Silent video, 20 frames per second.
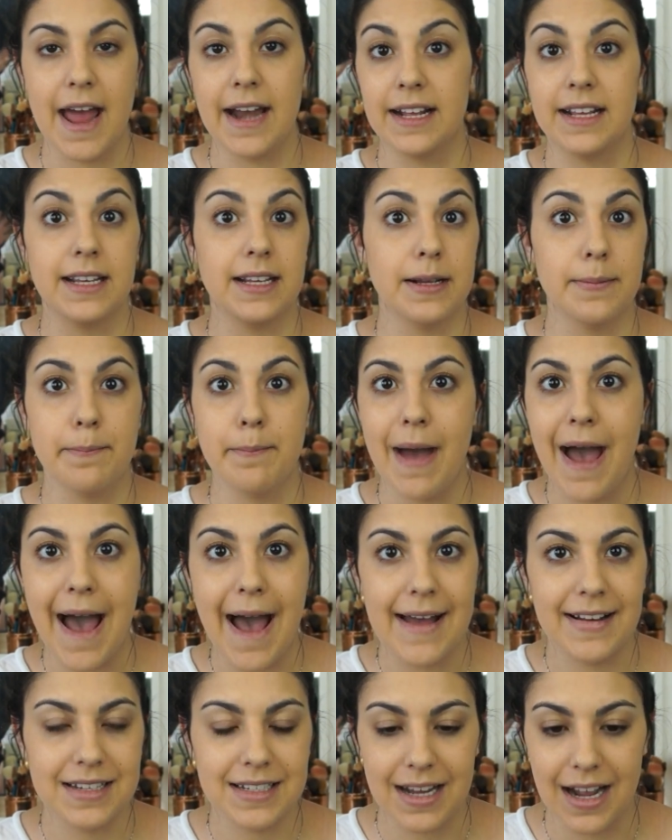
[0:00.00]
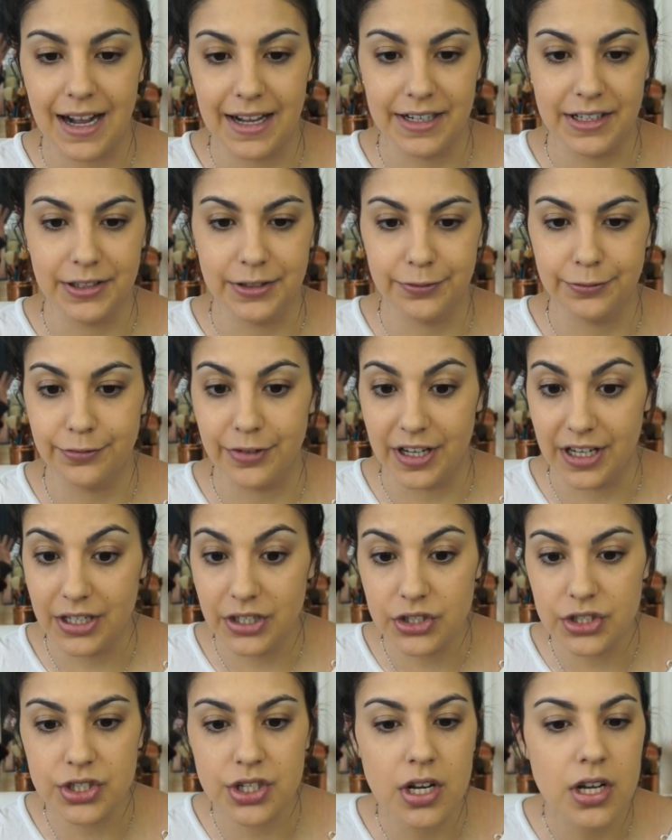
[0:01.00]
any matte kind of
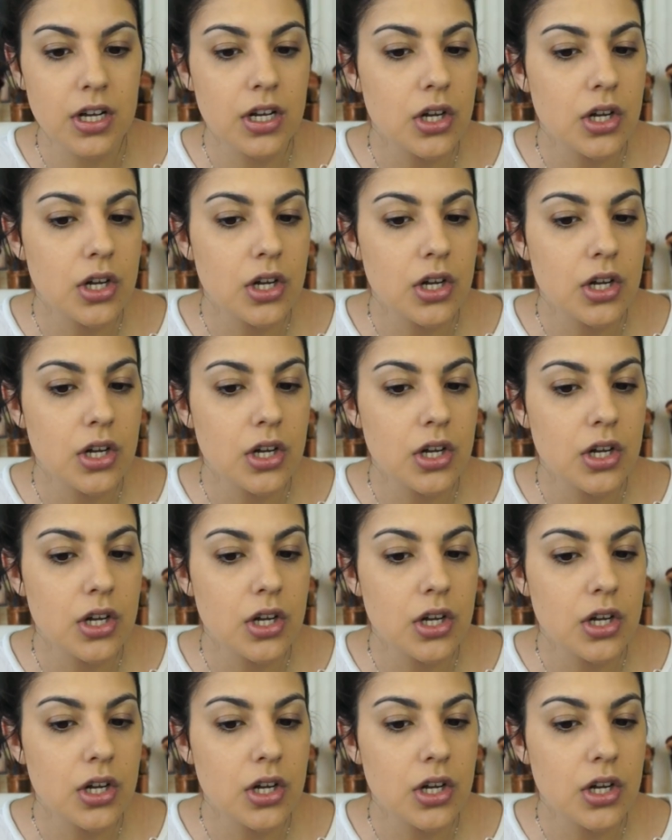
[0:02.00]
finish